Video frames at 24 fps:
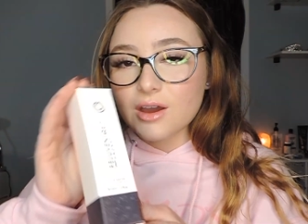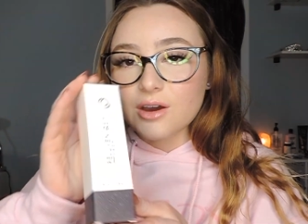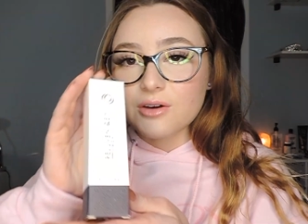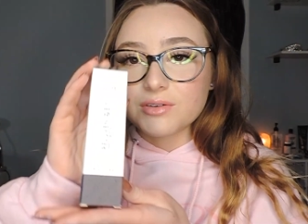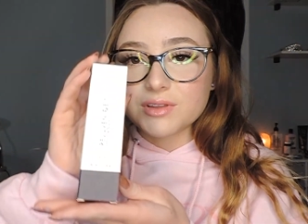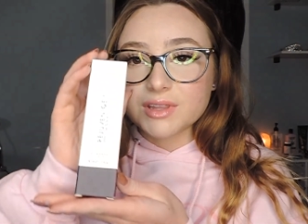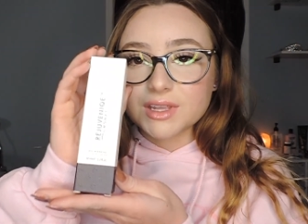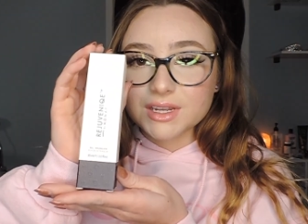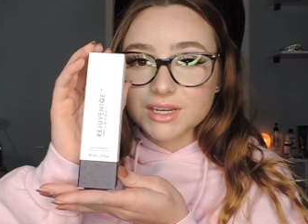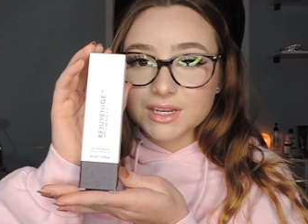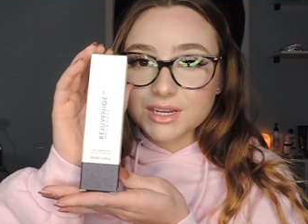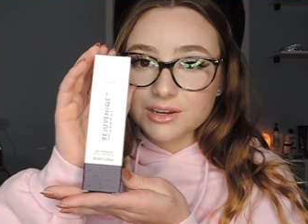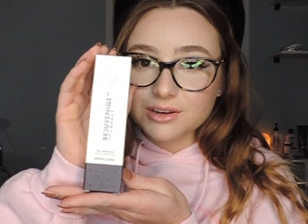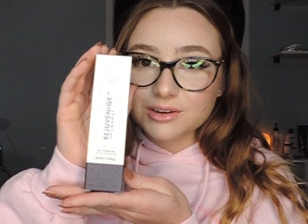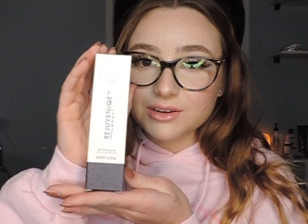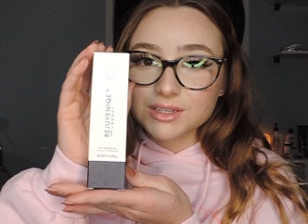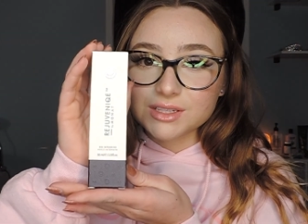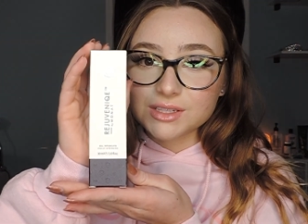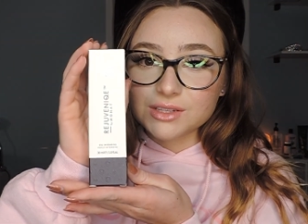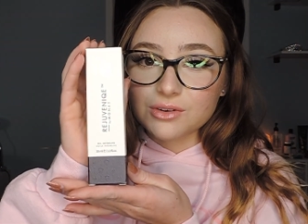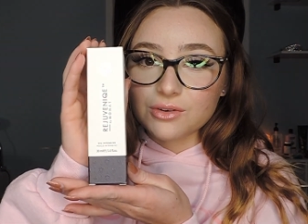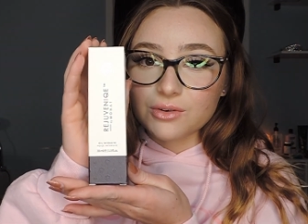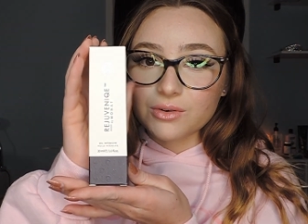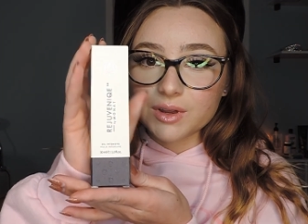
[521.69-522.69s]
Oh, and then
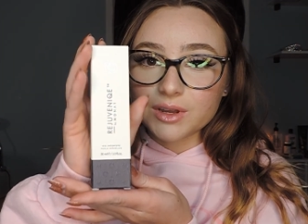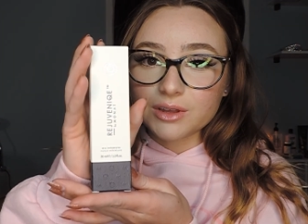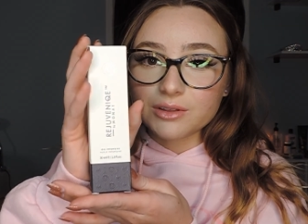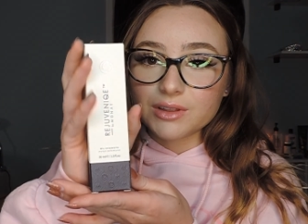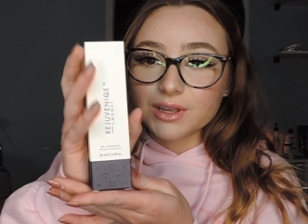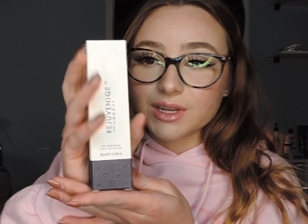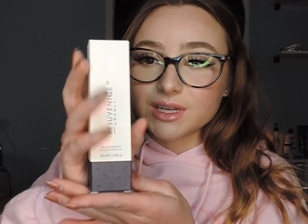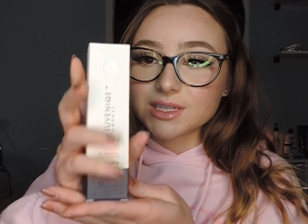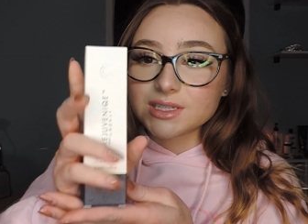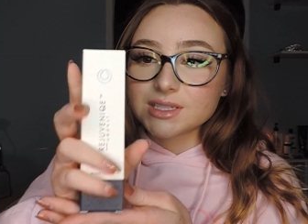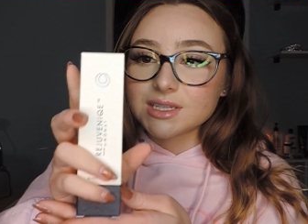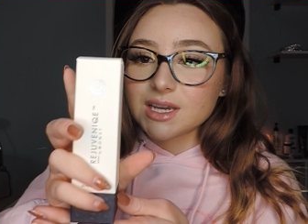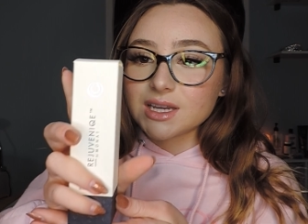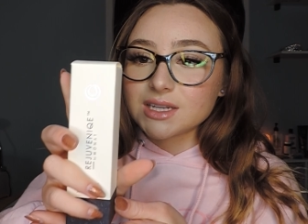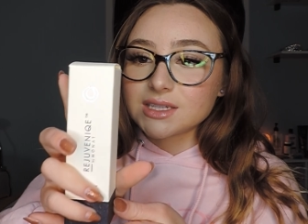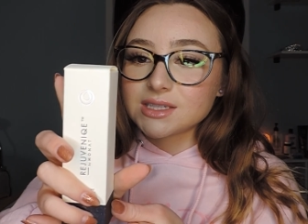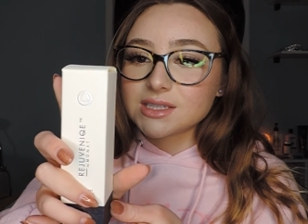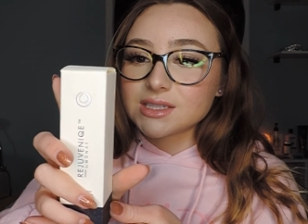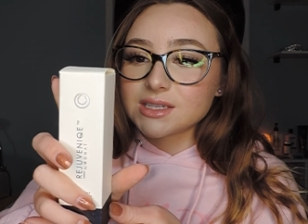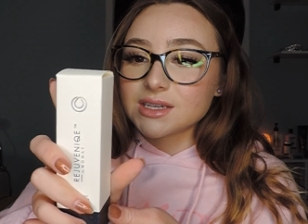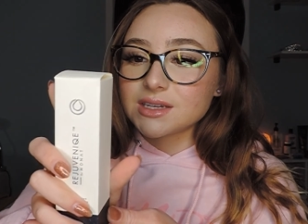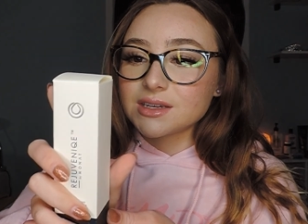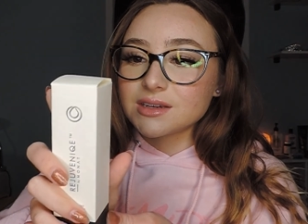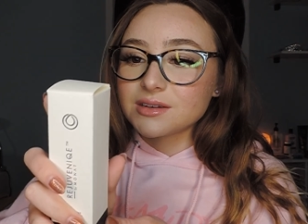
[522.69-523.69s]
here's the Oil
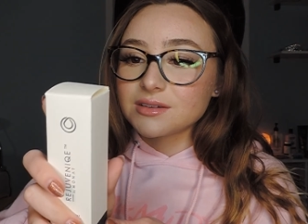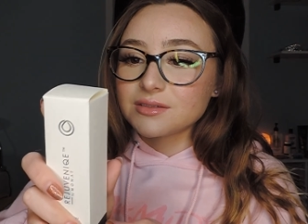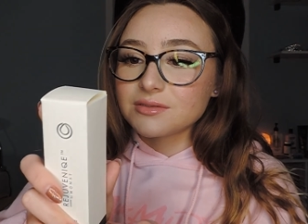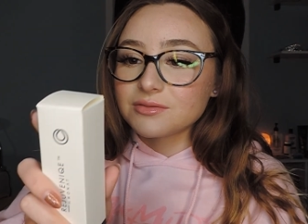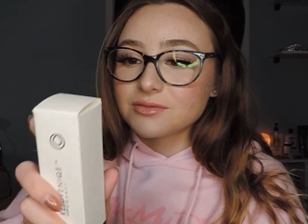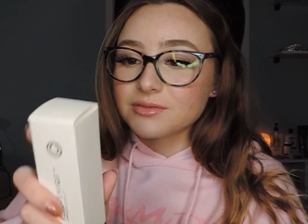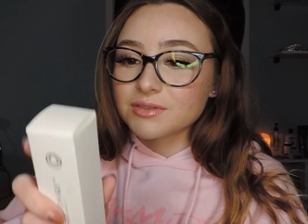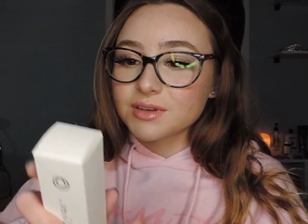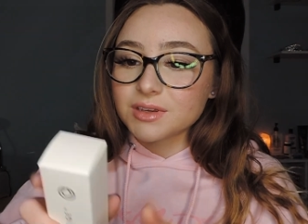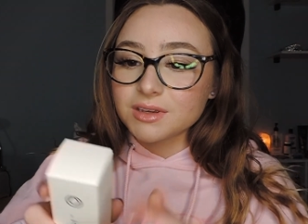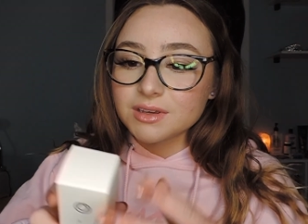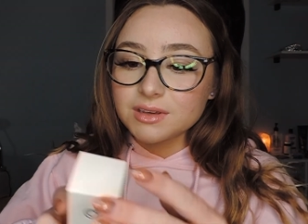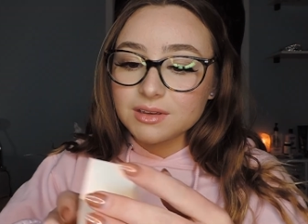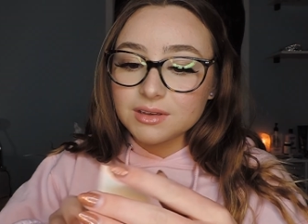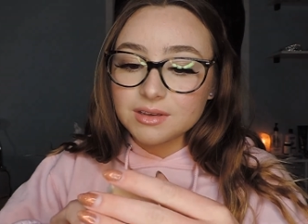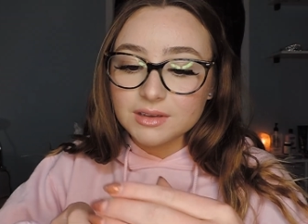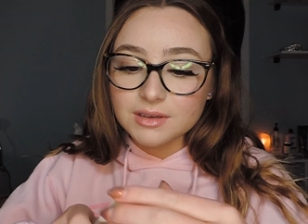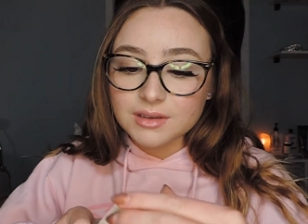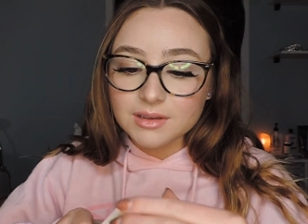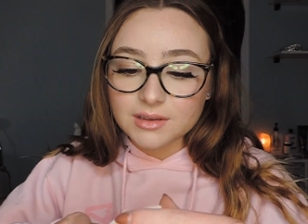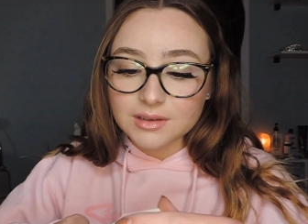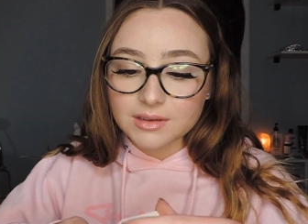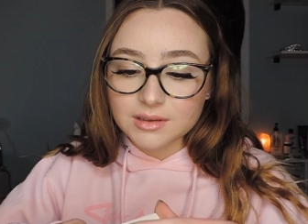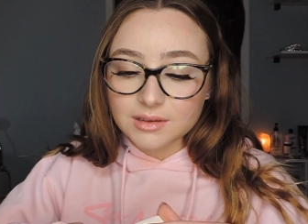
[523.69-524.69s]
Intensive.
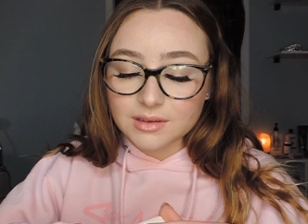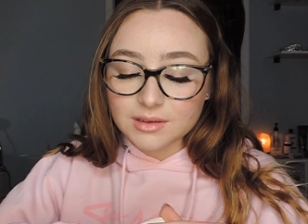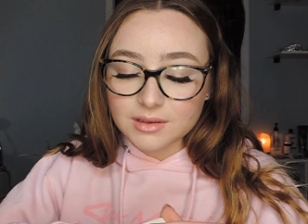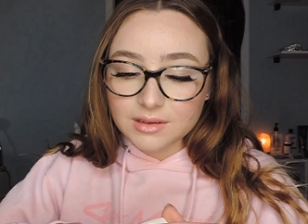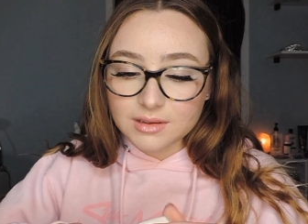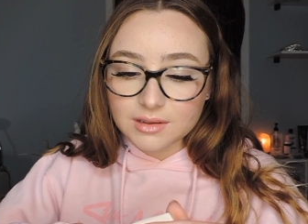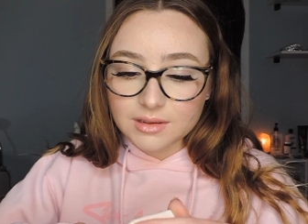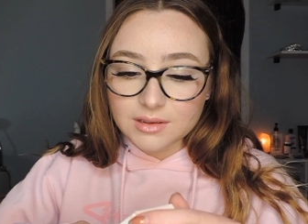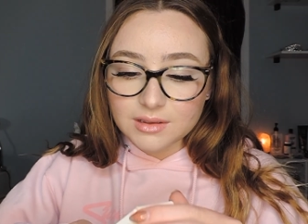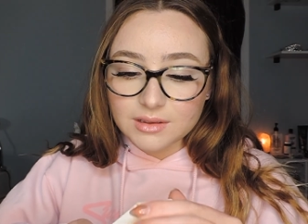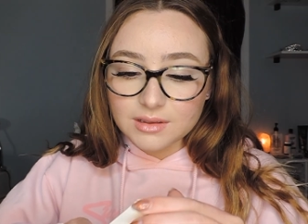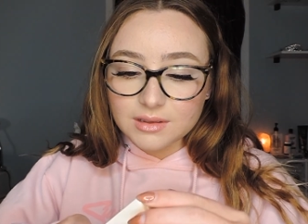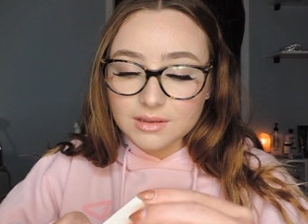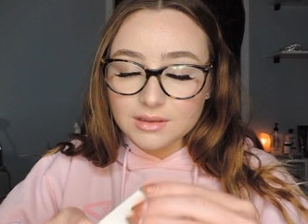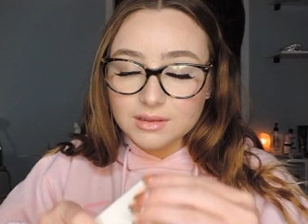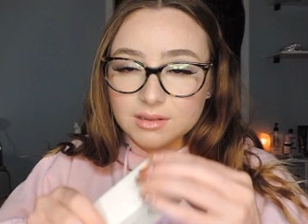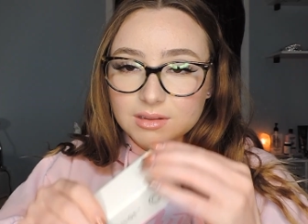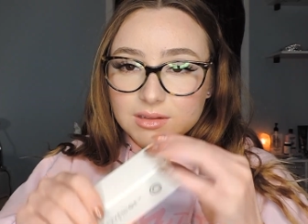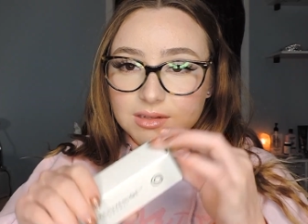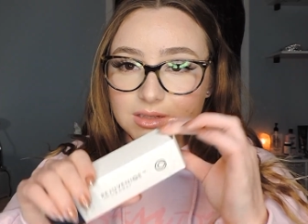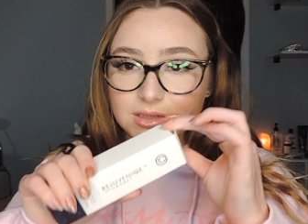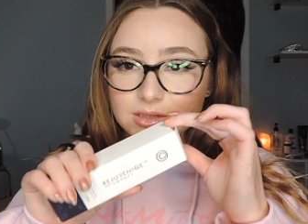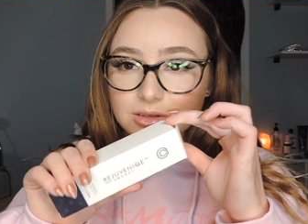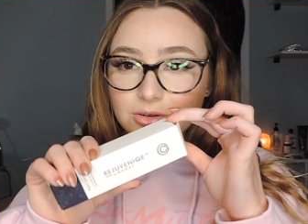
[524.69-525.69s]

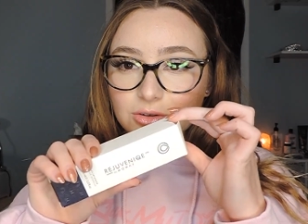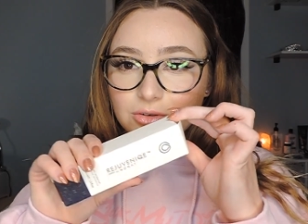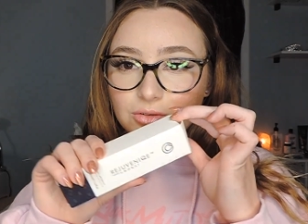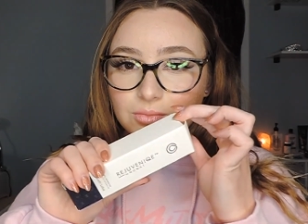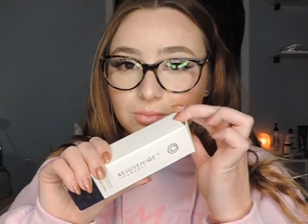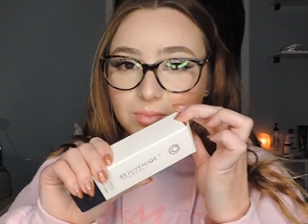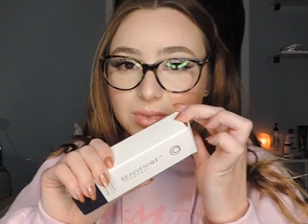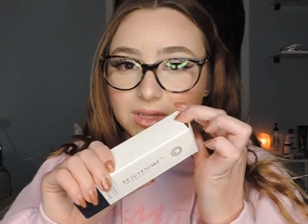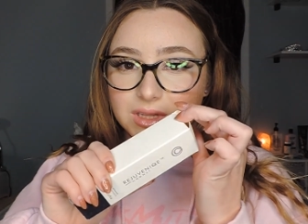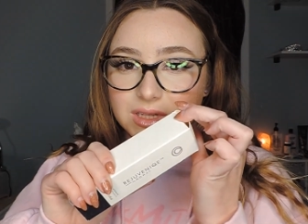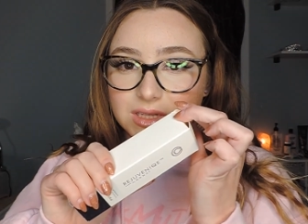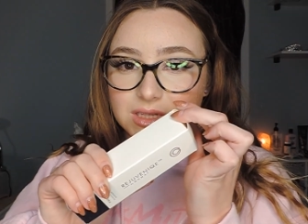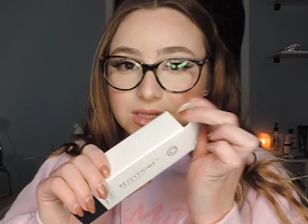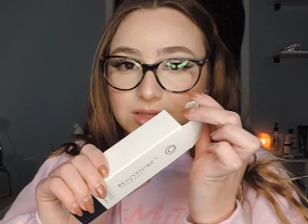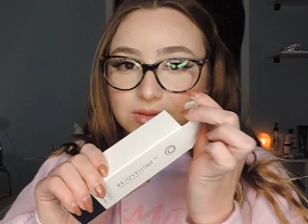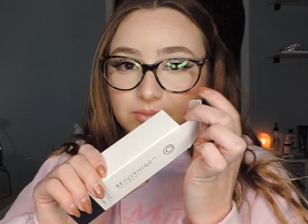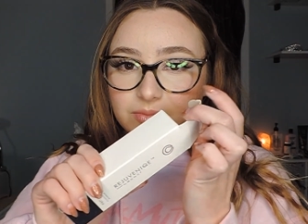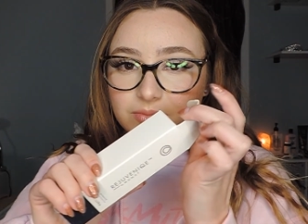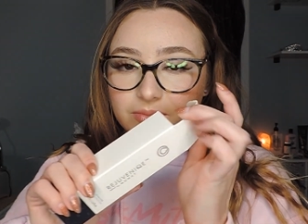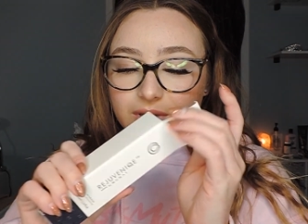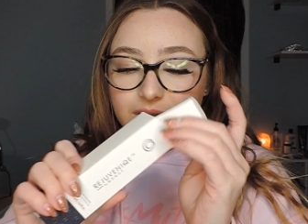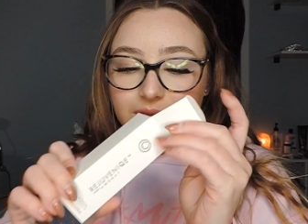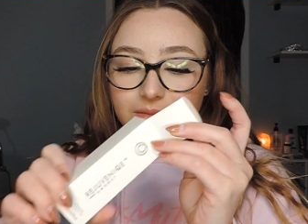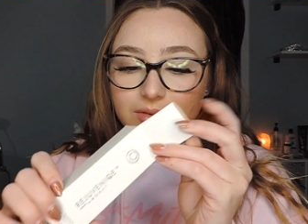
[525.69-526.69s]
Let's open this
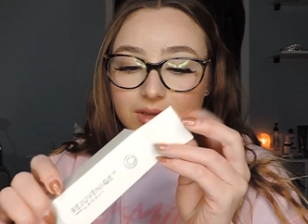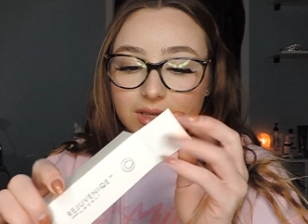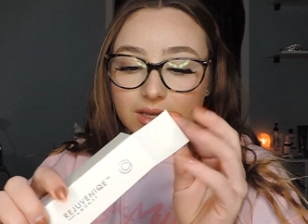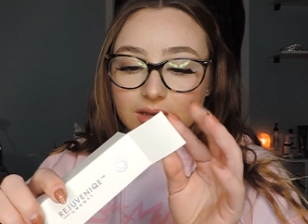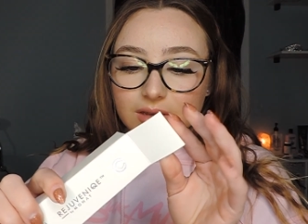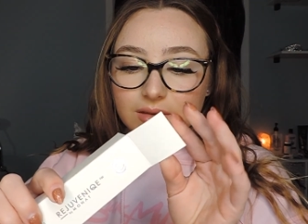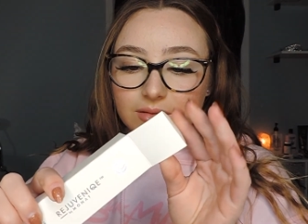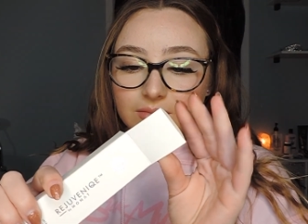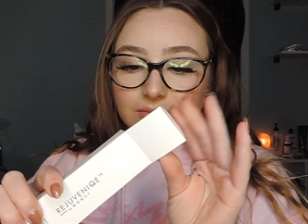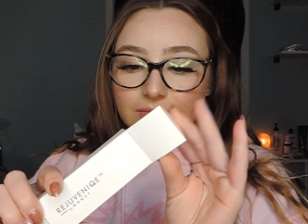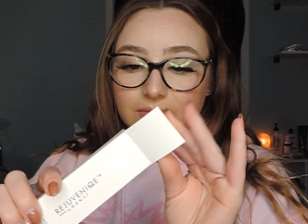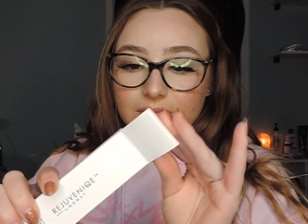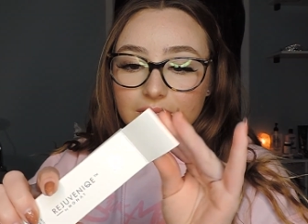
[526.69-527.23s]
baby up.